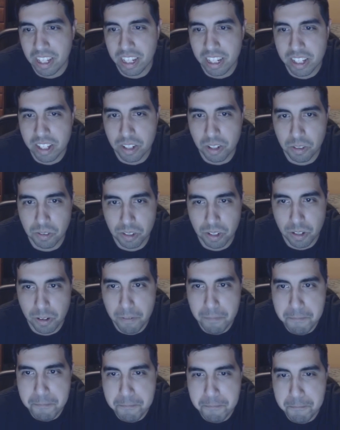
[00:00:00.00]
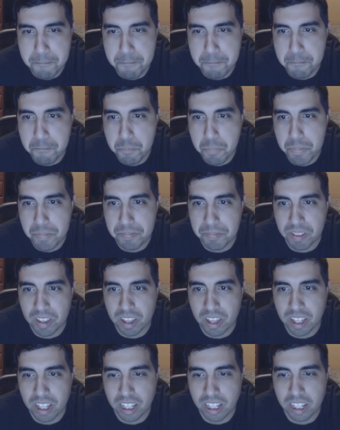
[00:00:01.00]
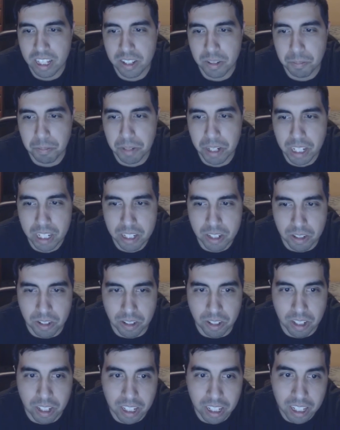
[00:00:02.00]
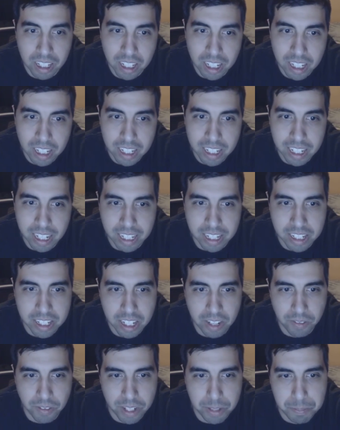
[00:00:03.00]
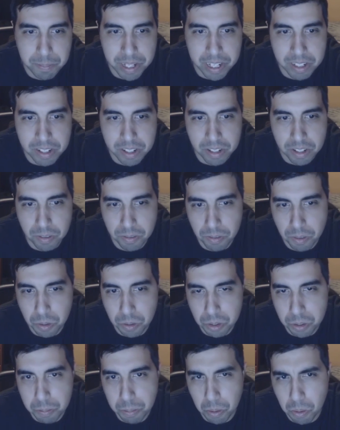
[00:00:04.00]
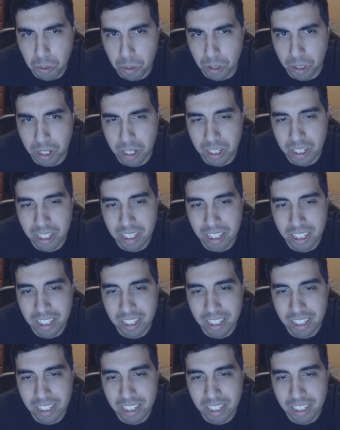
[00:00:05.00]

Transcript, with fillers: It's over. He's a monster. He ate seventy pieces of roast pork.